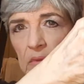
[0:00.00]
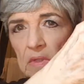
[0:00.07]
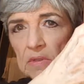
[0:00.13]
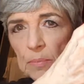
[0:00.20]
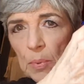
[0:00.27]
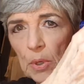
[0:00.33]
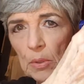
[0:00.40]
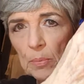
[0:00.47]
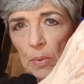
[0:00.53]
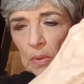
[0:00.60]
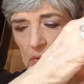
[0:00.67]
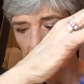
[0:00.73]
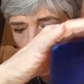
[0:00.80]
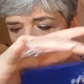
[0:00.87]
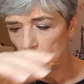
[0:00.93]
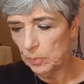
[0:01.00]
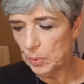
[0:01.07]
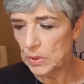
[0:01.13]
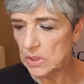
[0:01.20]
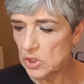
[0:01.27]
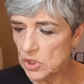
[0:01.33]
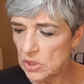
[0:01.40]
This purple. It's a real
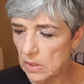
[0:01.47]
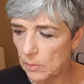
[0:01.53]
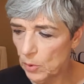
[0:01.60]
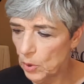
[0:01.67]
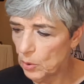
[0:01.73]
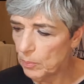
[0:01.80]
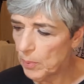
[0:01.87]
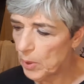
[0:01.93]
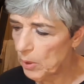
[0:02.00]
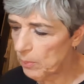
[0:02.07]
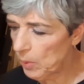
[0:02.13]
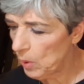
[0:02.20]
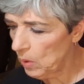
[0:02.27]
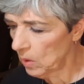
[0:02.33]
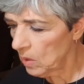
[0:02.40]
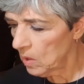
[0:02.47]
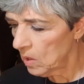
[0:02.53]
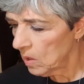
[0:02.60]
pretty shimmer purple.